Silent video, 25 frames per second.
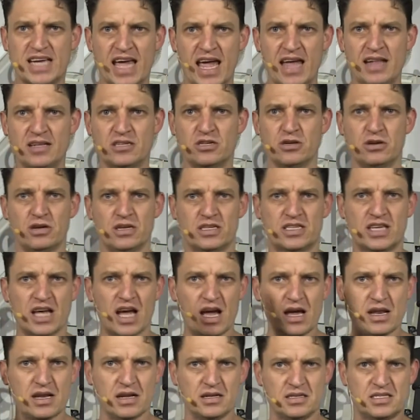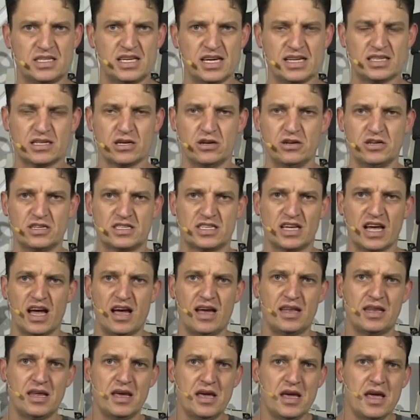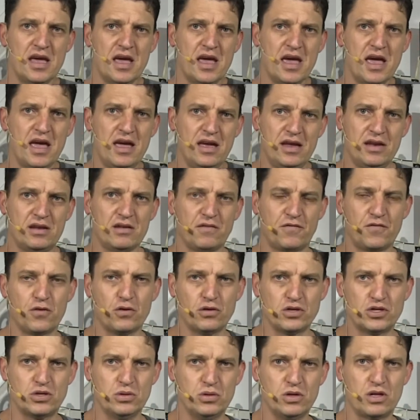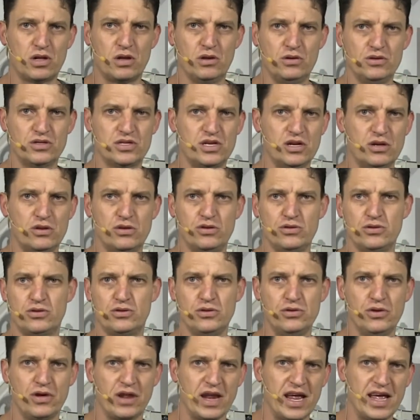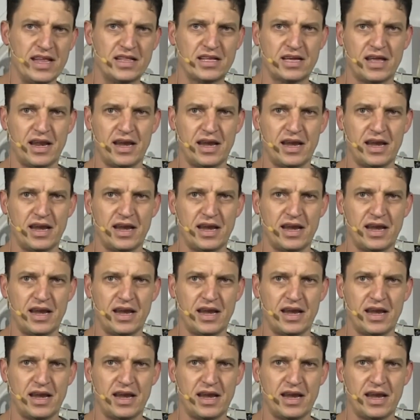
cans on the side and 6 on the side, and of course you would usually do red,